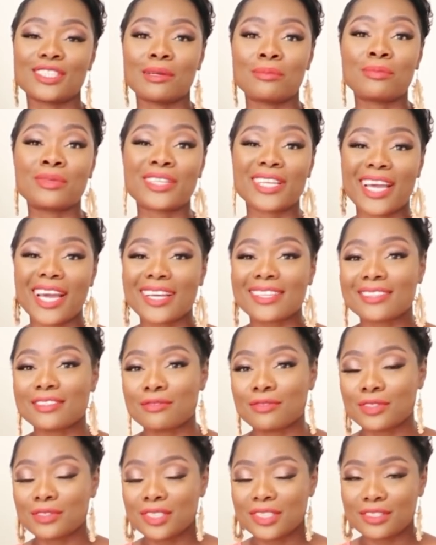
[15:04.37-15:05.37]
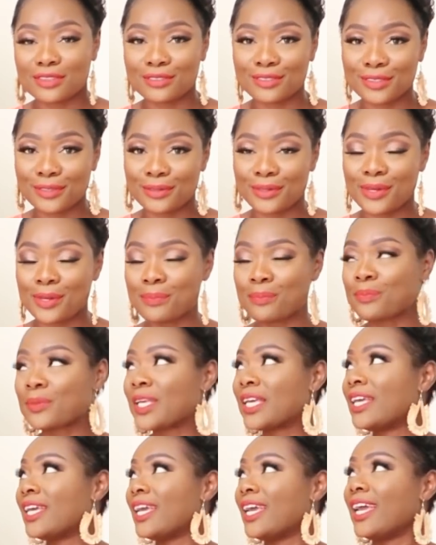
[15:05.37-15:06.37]
I'm pretty active on Instagram.
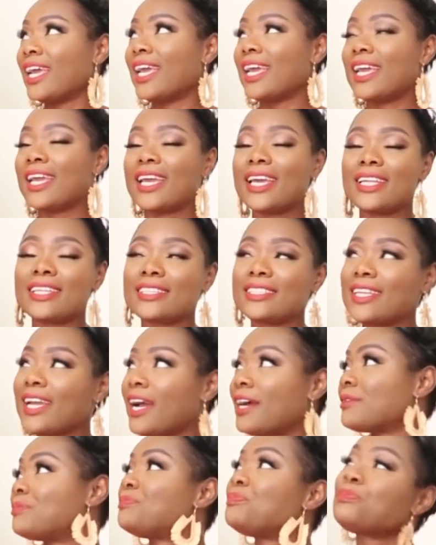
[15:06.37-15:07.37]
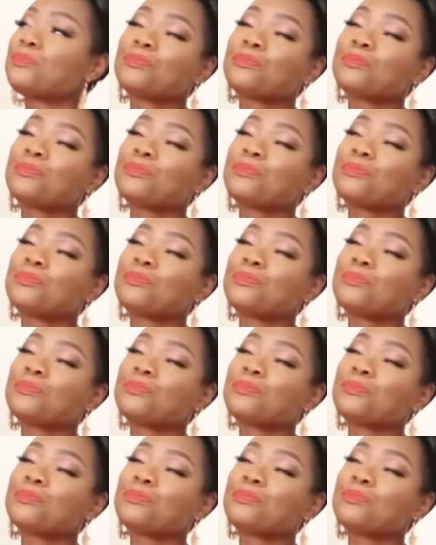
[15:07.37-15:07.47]
And yeah,